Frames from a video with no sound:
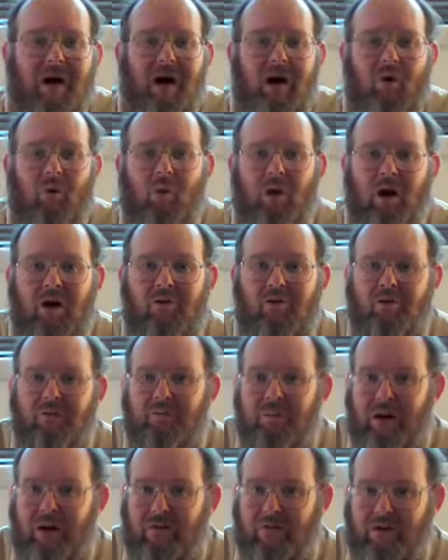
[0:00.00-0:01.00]
While
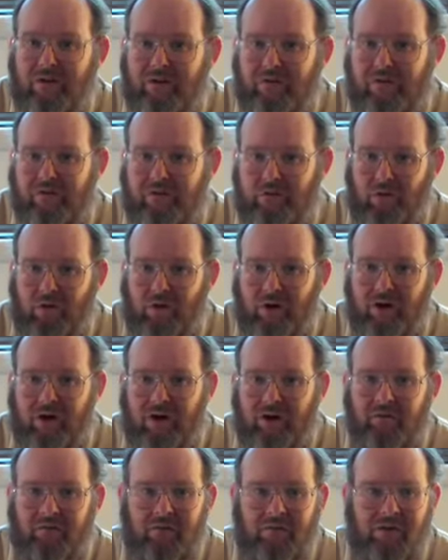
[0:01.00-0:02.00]
comparing the story
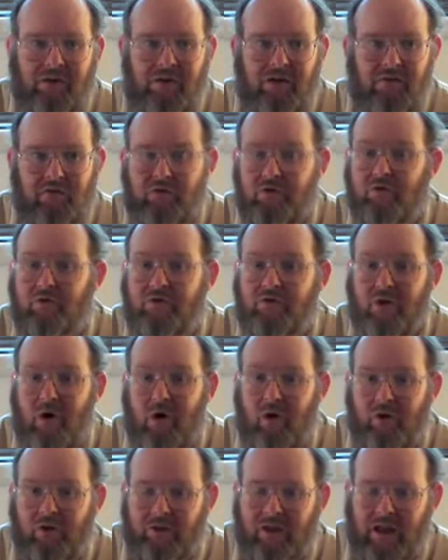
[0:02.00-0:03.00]
of the Jewish
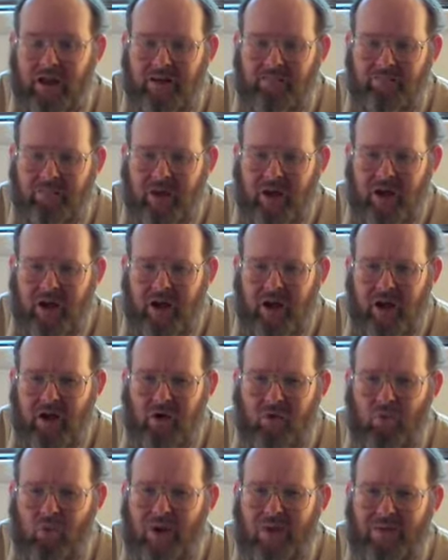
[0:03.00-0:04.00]
holiday
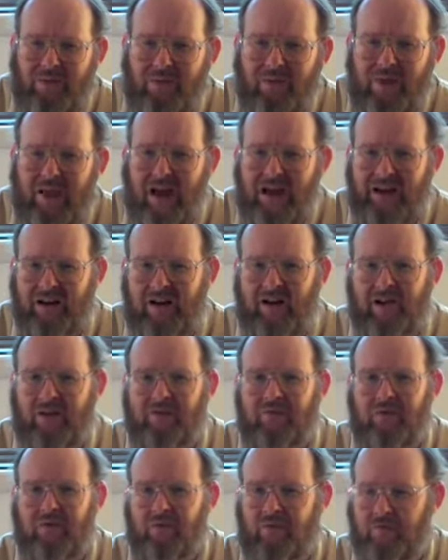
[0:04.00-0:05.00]
with that
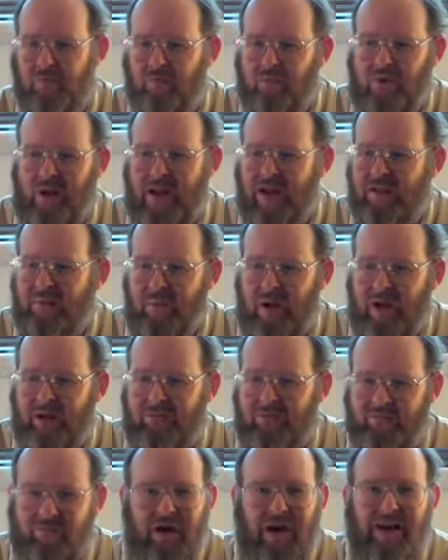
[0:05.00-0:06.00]
of Ragman
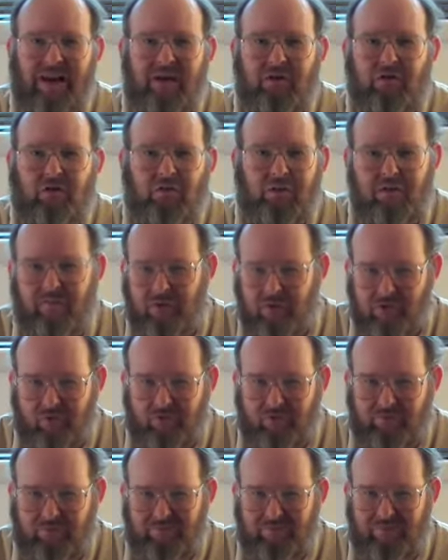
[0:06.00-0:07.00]
fighting
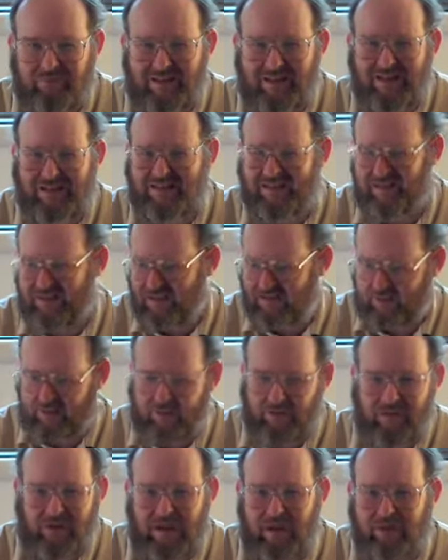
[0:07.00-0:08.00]
criminals is a little
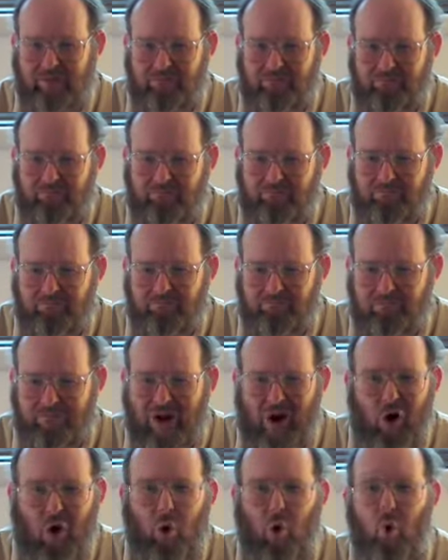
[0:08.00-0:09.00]
thin,
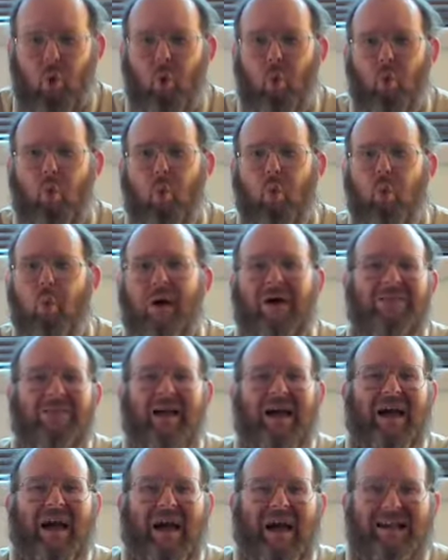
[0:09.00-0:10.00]
oh, what the
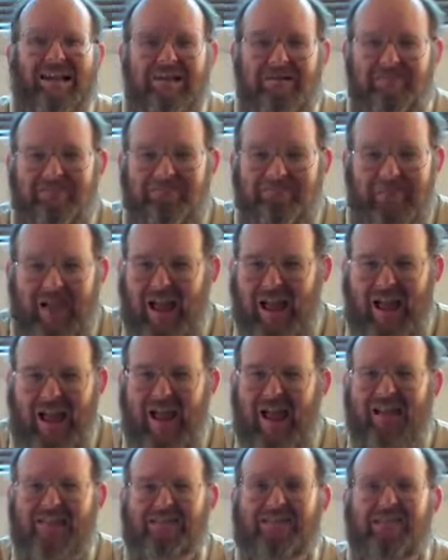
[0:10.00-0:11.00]
heck.
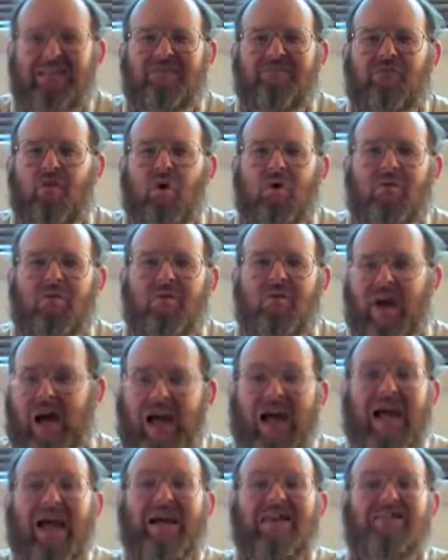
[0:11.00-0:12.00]
It's informative
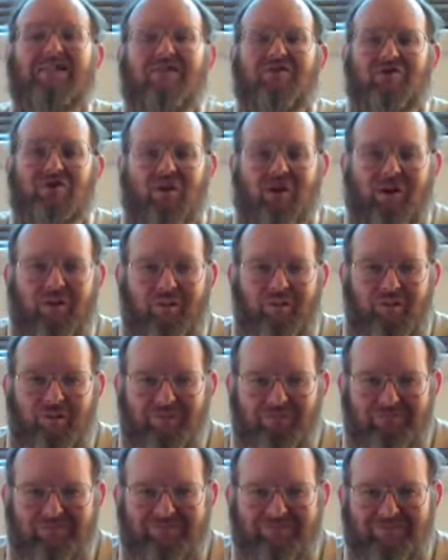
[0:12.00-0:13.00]
and enjoyable.
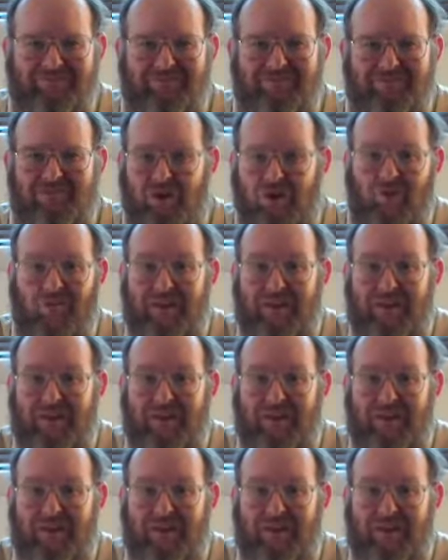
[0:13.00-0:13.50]
So